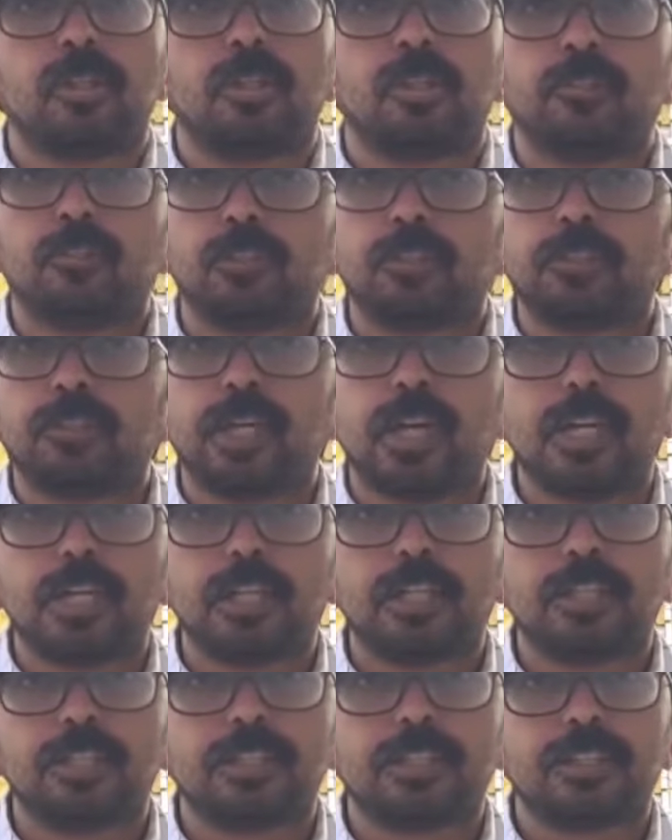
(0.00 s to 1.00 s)
So for
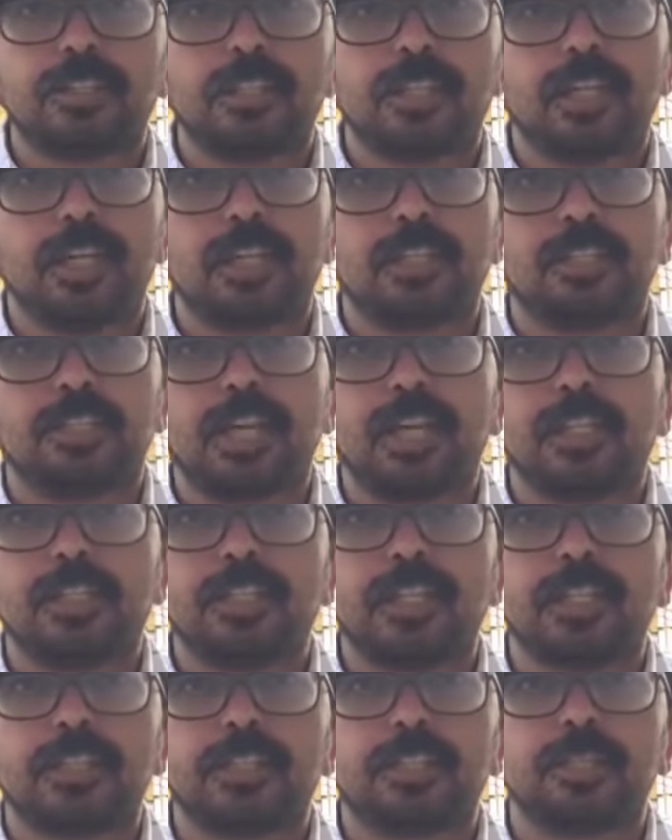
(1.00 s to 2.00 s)
starters, let us
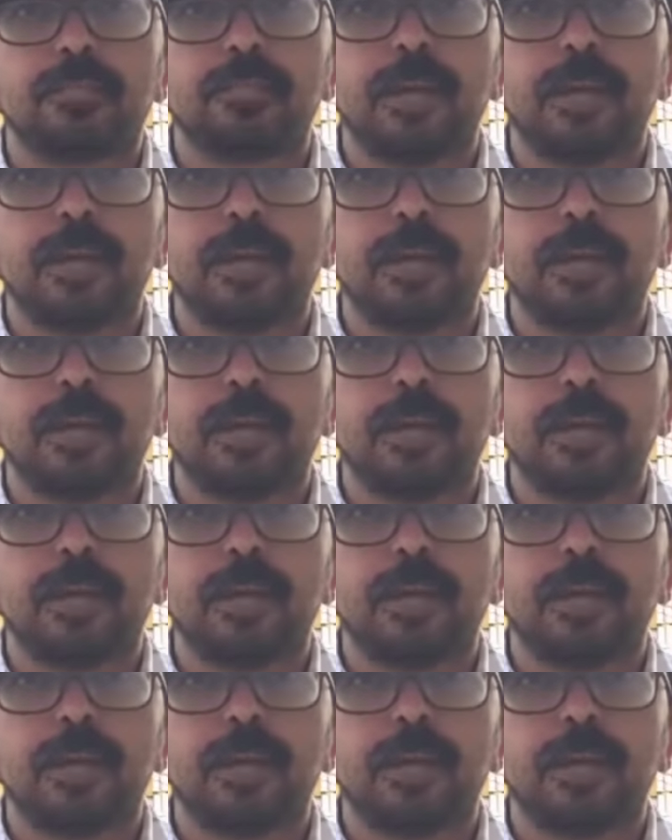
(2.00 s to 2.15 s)
dissect